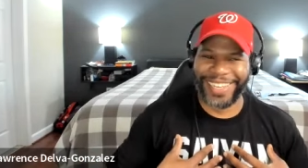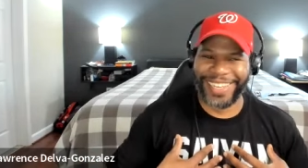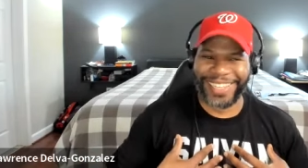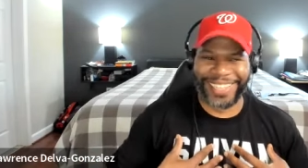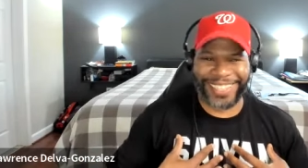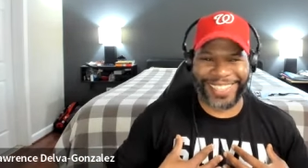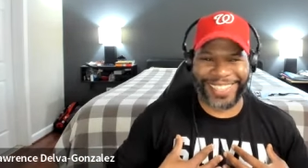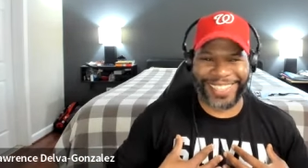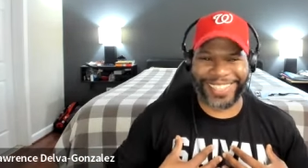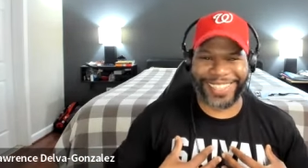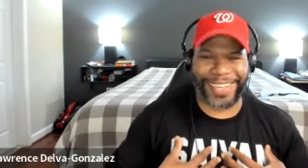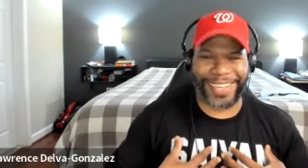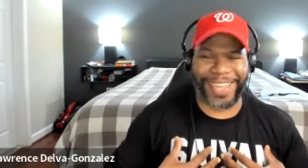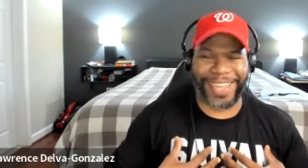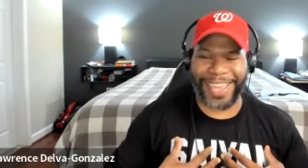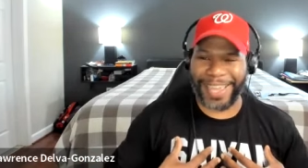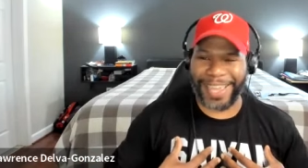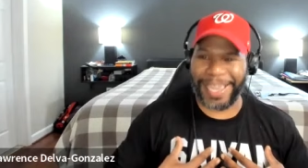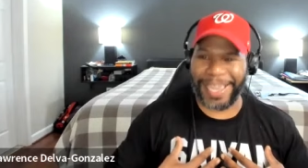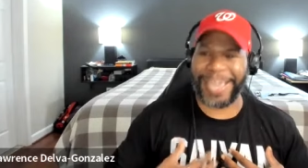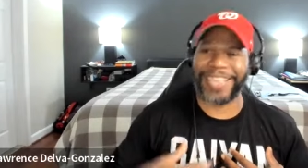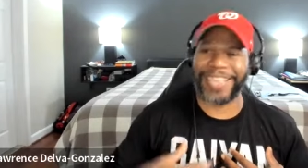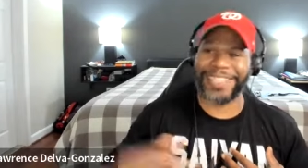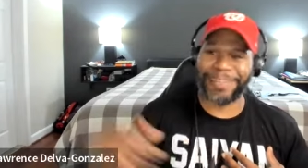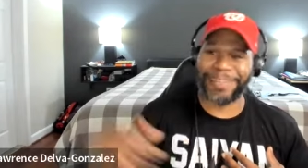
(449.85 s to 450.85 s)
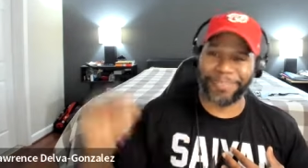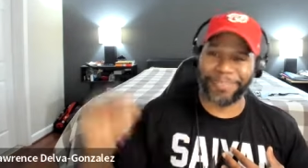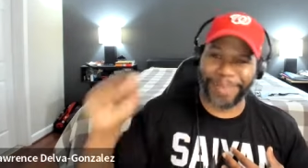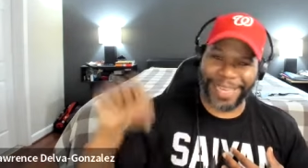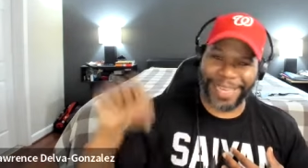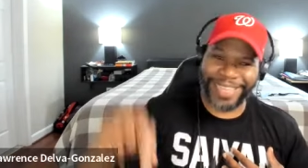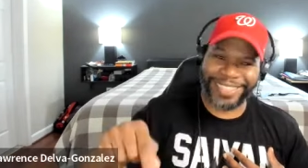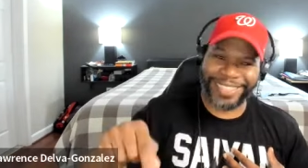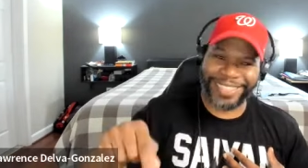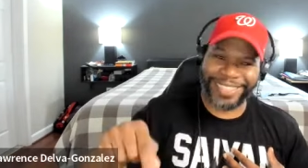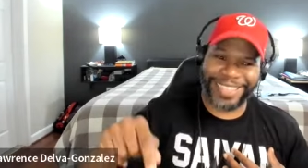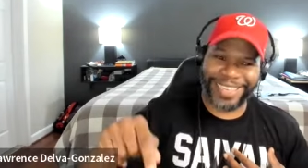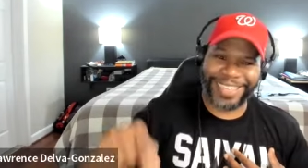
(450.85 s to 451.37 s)
This is a, hey, it's a
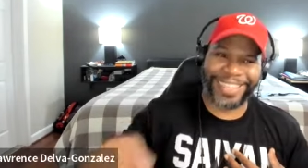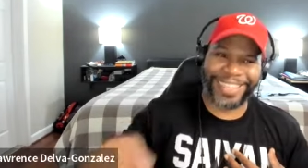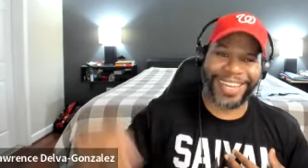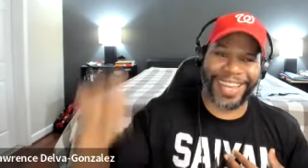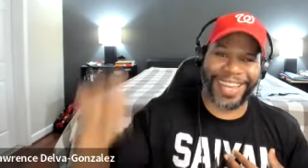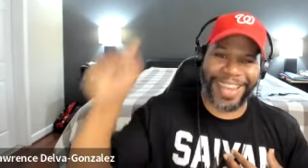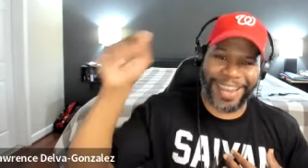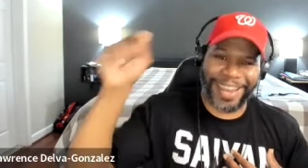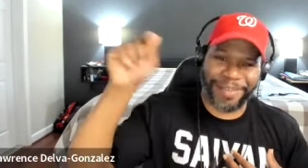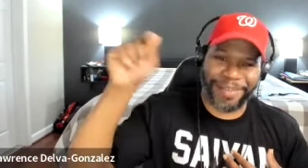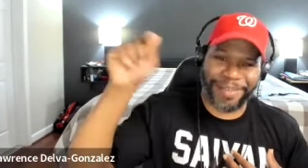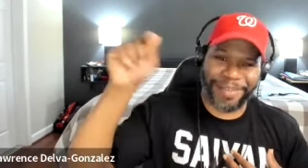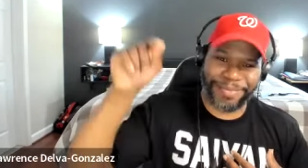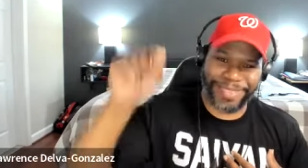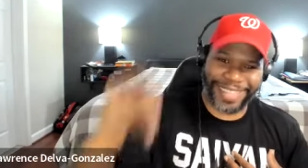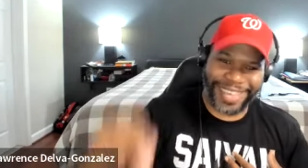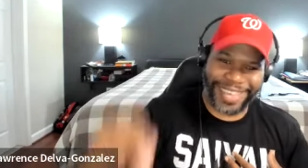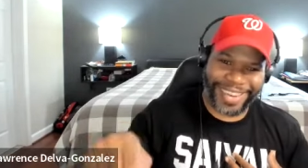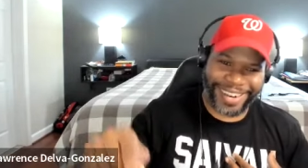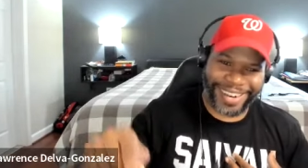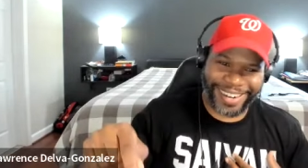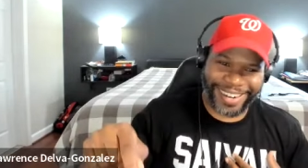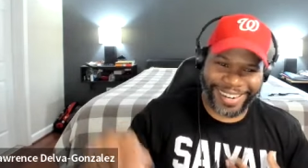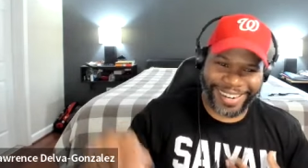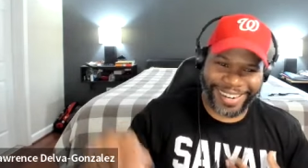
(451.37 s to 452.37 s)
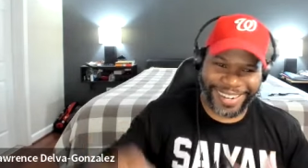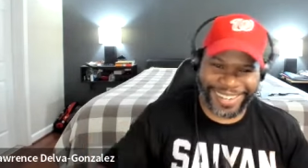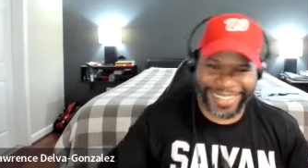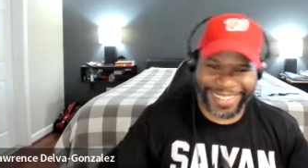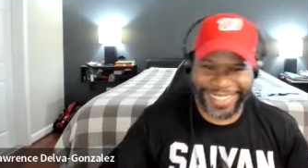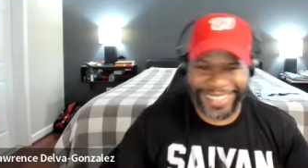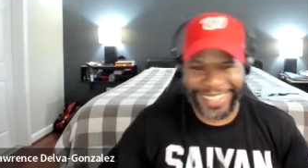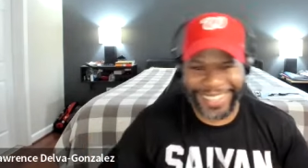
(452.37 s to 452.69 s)
plane ticket. I am there.